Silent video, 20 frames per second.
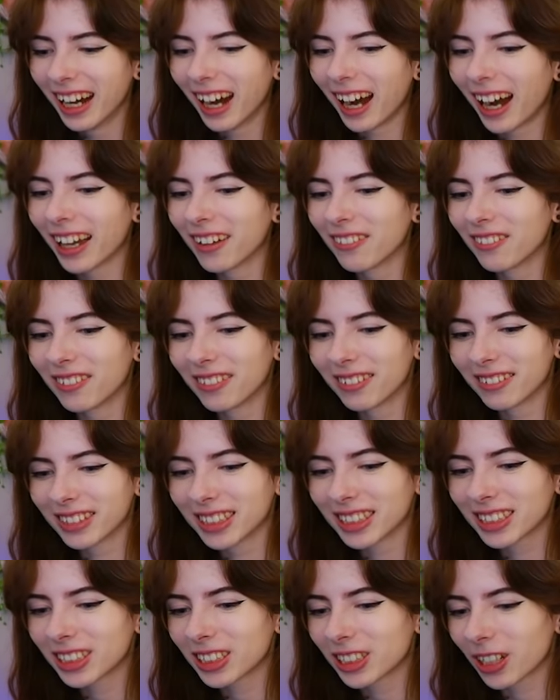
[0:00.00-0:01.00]
I'm
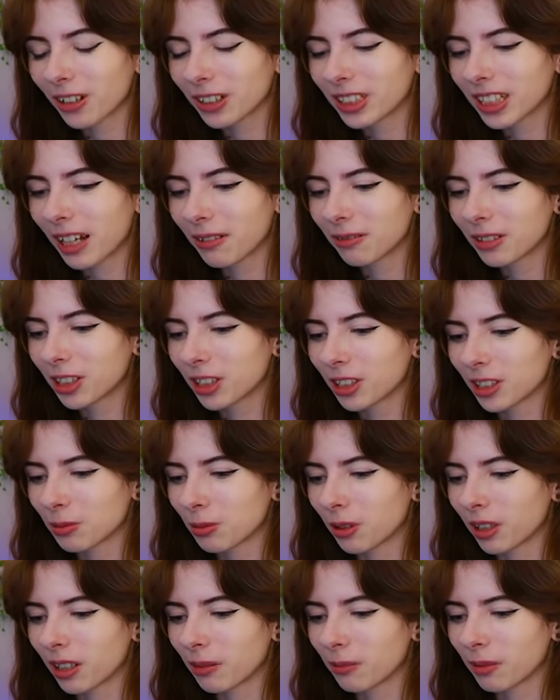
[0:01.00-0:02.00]
so tempted to just
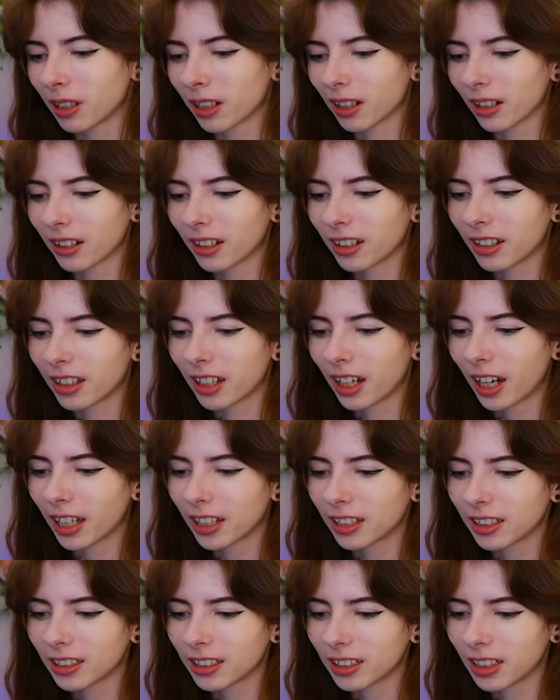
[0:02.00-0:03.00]
put him here. I
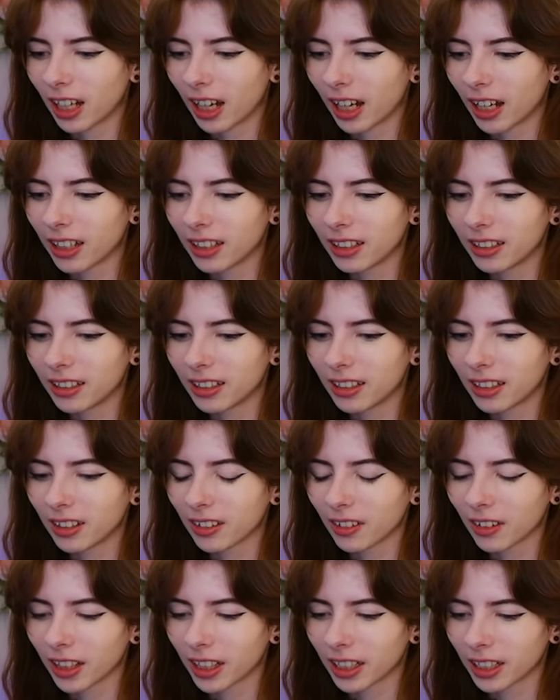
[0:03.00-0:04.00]
did not
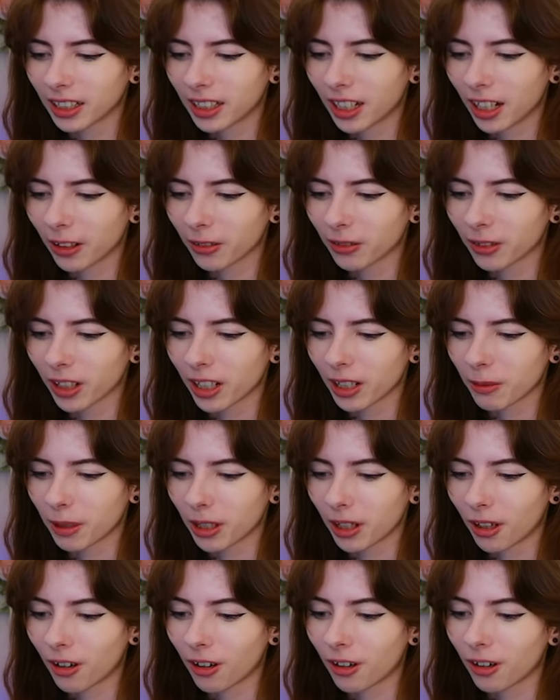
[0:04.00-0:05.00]
like care for him
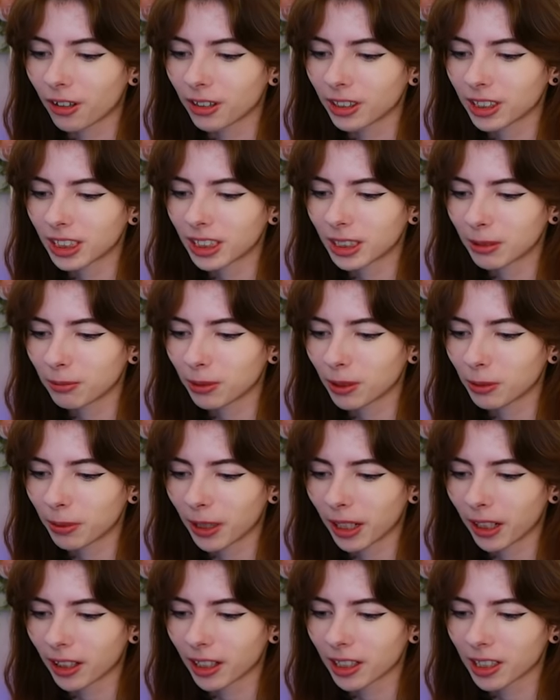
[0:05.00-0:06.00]
at all. Simply
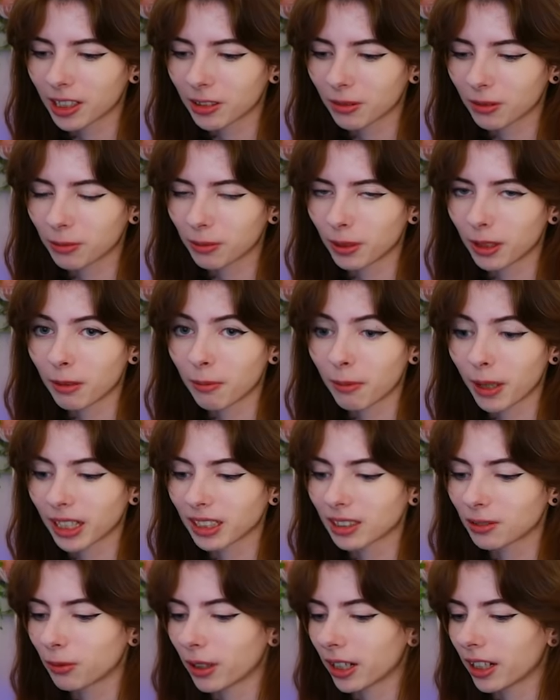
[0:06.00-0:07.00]
perished would be the
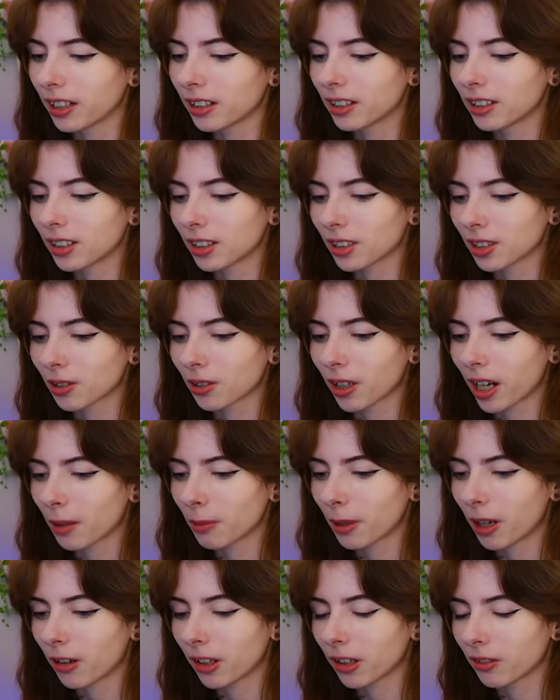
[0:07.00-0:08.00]
best way to
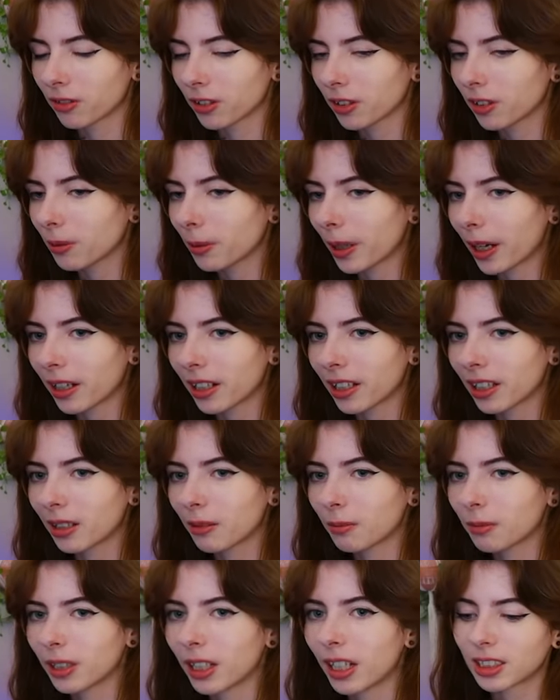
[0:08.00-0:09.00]
describe how I feel about
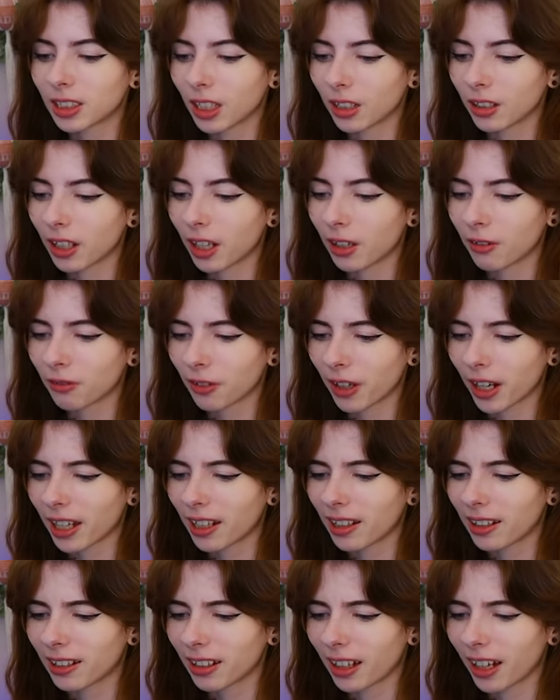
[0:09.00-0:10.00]
him. Sunday
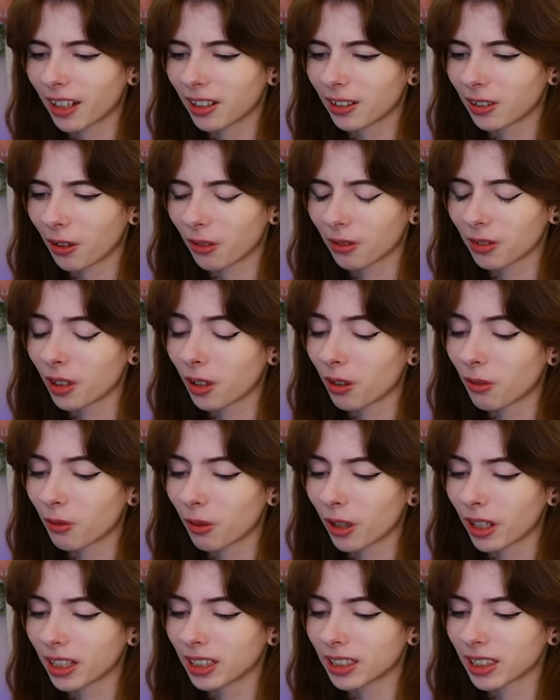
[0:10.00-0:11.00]
friend, I don't know
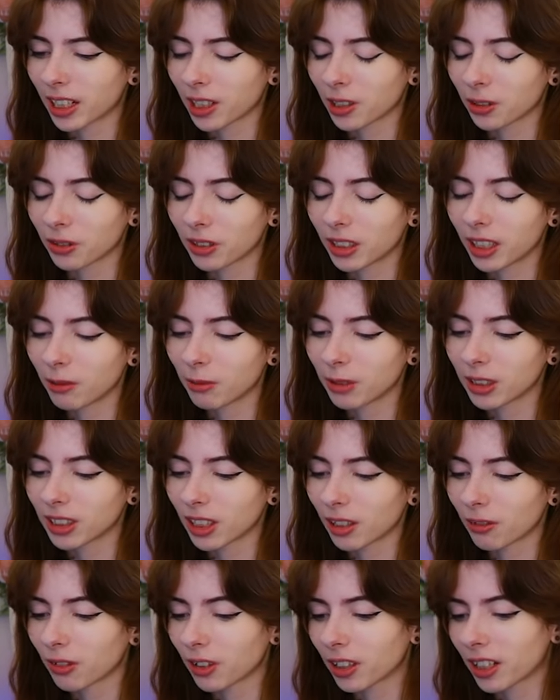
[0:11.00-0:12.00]
what his actual name is,
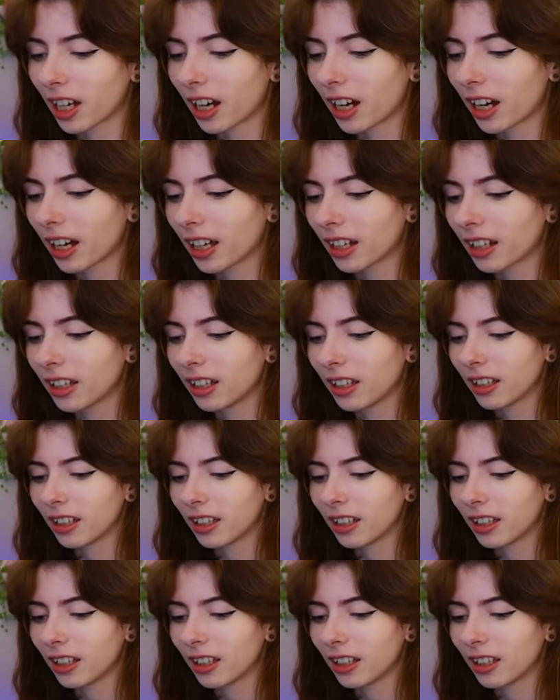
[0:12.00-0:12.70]
I forgot.